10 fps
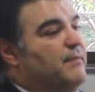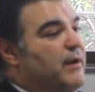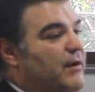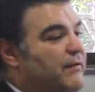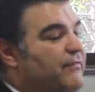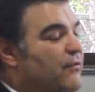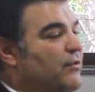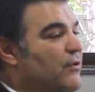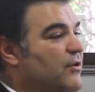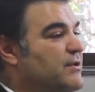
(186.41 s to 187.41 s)
imperative
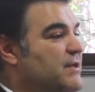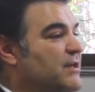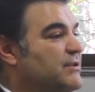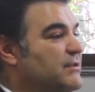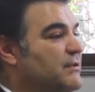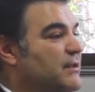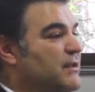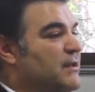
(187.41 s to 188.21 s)
for the organisation,